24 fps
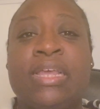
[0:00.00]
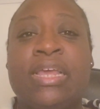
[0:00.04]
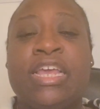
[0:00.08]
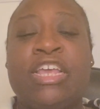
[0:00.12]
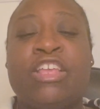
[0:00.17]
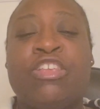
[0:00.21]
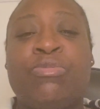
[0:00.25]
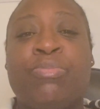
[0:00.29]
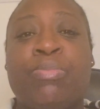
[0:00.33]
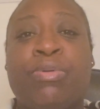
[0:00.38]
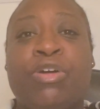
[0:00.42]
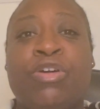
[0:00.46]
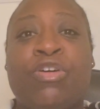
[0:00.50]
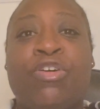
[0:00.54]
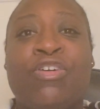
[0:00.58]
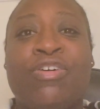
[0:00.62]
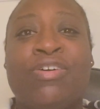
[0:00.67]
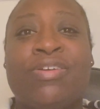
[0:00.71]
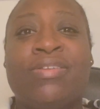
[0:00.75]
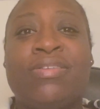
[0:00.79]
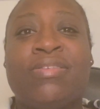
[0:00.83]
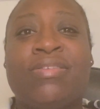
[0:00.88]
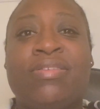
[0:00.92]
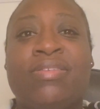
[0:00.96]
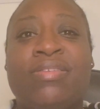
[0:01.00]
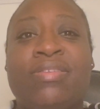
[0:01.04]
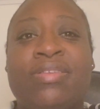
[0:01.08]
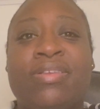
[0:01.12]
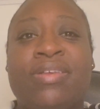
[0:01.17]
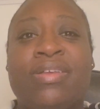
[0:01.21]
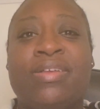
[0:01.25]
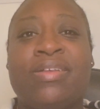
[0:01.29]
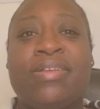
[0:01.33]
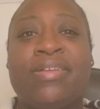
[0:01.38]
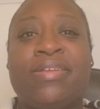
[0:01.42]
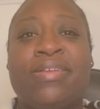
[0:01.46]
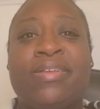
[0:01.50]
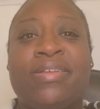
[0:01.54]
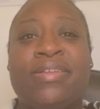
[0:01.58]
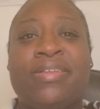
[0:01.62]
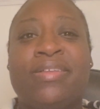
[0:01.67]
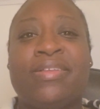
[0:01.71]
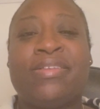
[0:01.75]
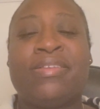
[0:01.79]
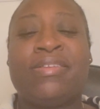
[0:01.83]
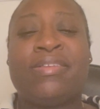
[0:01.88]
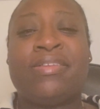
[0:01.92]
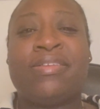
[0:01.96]
is because
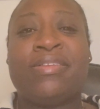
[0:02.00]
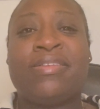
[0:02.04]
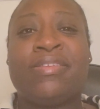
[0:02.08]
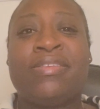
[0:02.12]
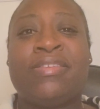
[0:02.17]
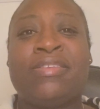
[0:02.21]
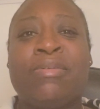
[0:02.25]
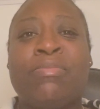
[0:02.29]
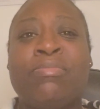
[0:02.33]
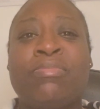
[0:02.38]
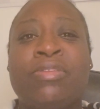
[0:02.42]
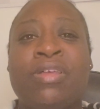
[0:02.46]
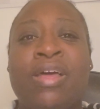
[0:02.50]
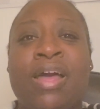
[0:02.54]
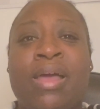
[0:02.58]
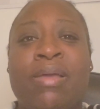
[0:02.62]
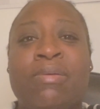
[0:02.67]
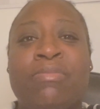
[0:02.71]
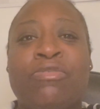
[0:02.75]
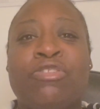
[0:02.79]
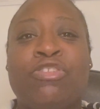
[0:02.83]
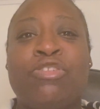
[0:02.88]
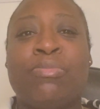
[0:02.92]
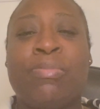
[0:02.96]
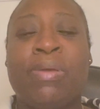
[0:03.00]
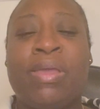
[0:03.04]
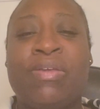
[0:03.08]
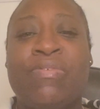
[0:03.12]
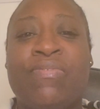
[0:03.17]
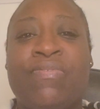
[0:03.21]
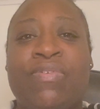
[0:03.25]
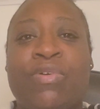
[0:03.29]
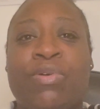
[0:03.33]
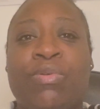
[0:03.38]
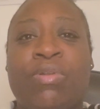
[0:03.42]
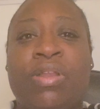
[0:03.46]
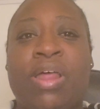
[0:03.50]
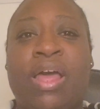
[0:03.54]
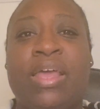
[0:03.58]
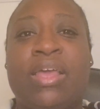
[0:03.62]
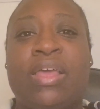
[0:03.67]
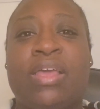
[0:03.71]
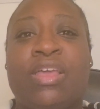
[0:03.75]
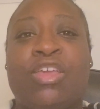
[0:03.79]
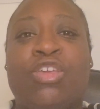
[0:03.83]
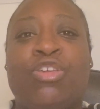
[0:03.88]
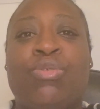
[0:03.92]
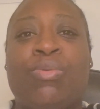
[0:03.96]
sometimes you may feel
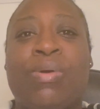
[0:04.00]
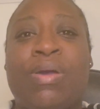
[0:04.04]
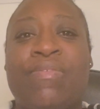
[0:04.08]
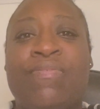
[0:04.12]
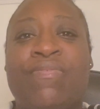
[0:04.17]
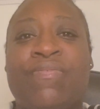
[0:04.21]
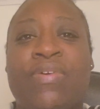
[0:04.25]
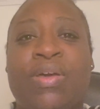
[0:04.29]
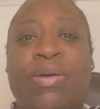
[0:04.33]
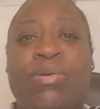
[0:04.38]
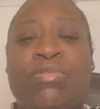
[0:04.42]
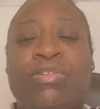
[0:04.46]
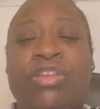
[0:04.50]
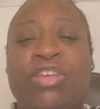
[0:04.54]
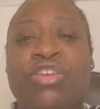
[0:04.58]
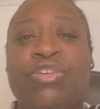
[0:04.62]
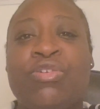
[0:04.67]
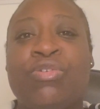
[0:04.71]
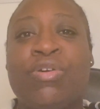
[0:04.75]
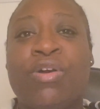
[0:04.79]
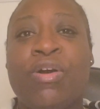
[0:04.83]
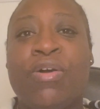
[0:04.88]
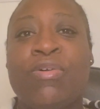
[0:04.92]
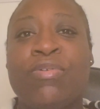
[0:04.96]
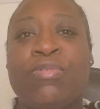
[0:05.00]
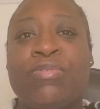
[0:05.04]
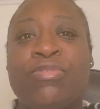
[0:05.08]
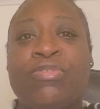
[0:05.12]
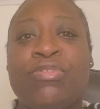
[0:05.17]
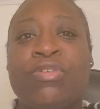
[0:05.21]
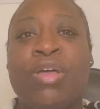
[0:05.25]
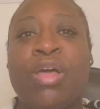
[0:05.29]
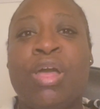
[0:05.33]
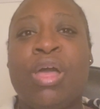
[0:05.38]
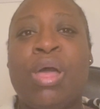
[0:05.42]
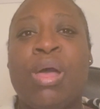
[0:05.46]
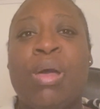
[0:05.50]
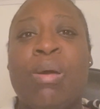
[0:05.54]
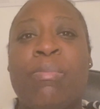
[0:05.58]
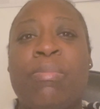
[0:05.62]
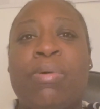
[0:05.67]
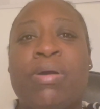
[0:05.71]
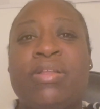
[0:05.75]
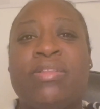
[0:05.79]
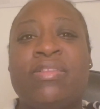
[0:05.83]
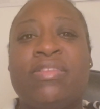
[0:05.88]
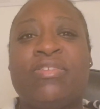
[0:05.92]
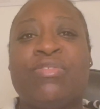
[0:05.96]
like you have failed at your goals,
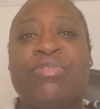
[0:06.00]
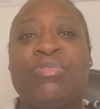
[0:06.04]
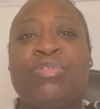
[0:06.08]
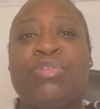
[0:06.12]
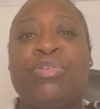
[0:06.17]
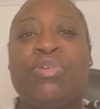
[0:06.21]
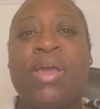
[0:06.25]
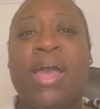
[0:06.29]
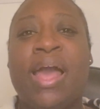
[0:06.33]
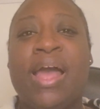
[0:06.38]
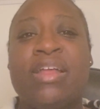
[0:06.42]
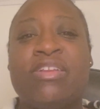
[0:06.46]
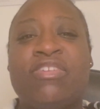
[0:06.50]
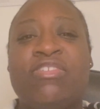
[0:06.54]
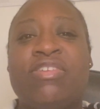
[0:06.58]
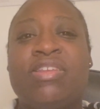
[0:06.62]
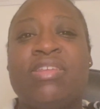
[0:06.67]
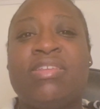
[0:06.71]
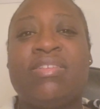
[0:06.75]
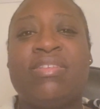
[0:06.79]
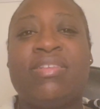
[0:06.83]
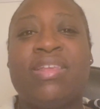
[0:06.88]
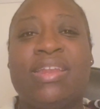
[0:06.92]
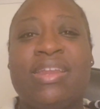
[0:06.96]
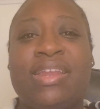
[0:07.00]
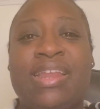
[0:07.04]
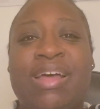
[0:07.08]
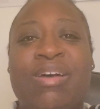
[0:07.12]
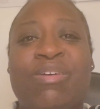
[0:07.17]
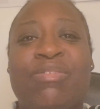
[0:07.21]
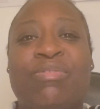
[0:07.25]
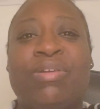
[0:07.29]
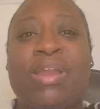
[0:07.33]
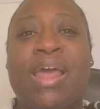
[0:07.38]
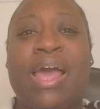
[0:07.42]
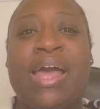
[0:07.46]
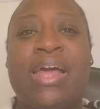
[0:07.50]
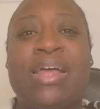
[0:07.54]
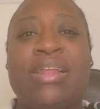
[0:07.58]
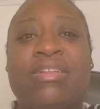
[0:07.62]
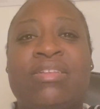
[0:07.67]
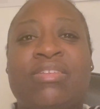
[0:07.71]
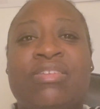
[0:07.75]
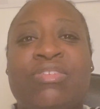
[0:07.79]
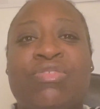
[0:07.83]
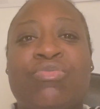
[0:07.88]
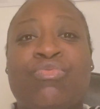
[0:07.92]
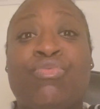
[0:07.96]
but until you actually sit down and